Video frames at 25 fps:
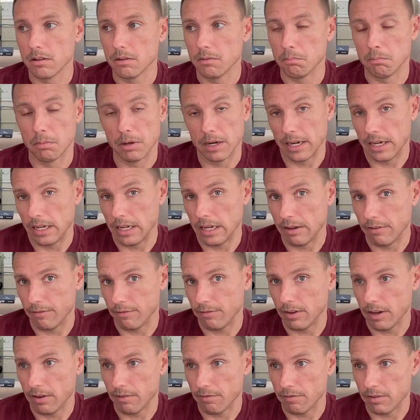But if
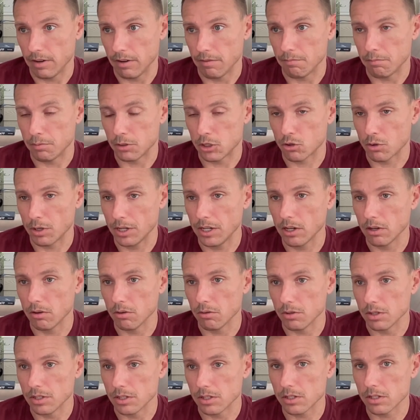
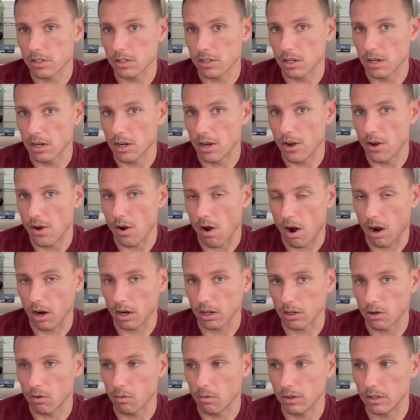Petrino is
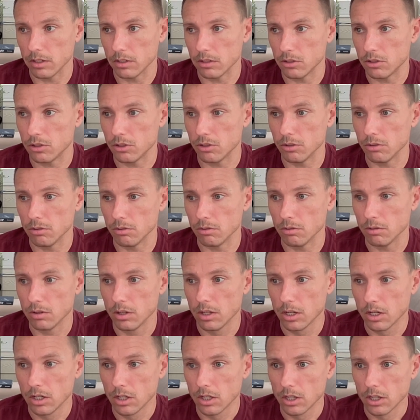not going to,
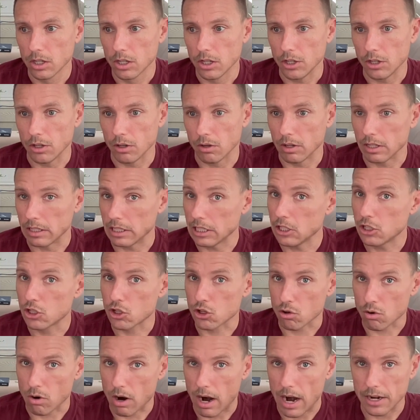you know, at least
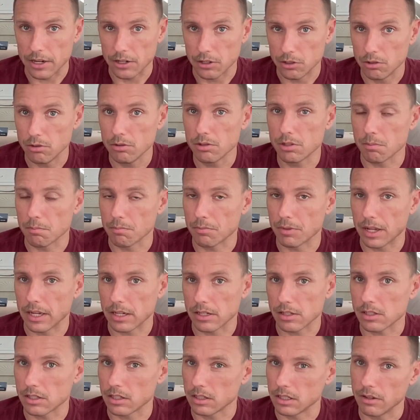try to do some
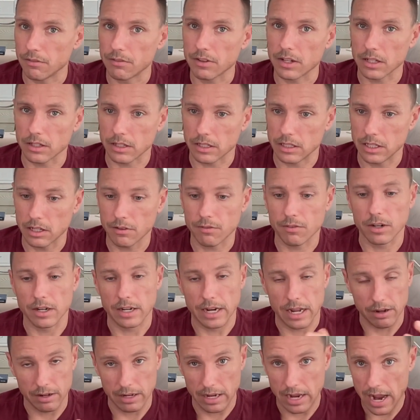things significantly different.
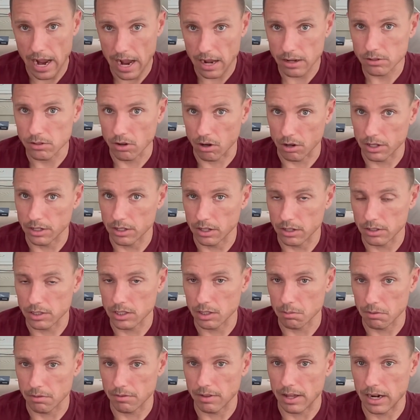Now, he has already done
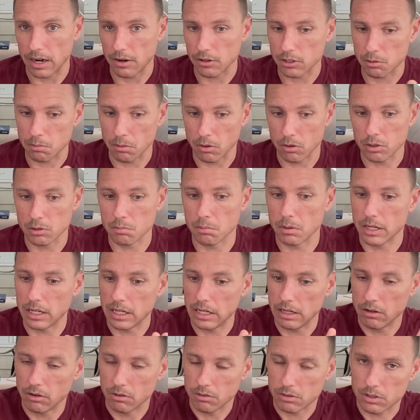some of that, I suppose, but,
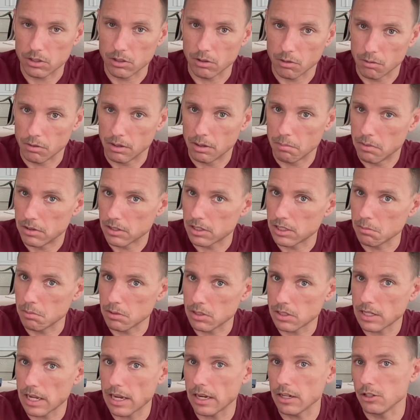you know, still Mississippi
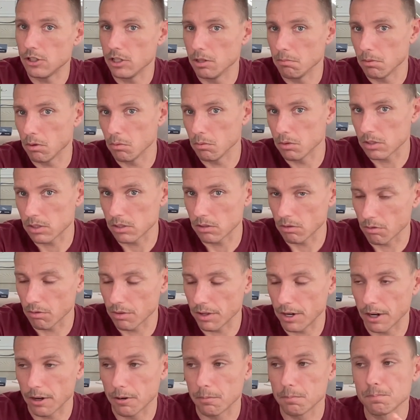State Jimbo was still
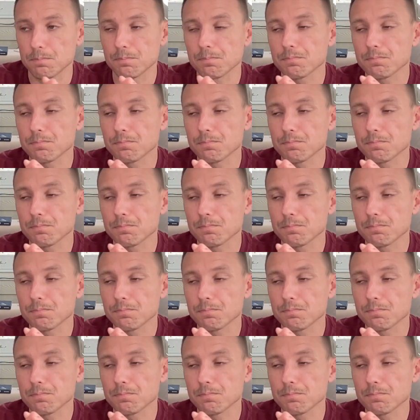there.